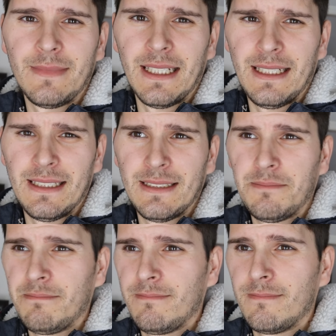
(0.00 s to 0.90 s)
Yeah?
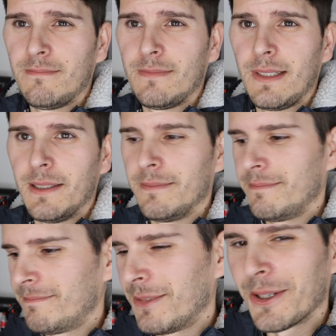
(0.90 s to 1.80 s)
No.
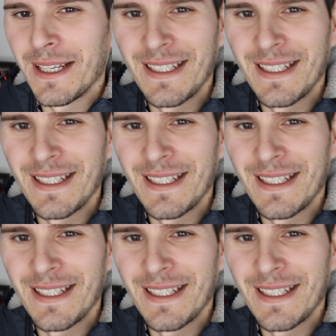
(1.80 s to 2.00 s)
Okay.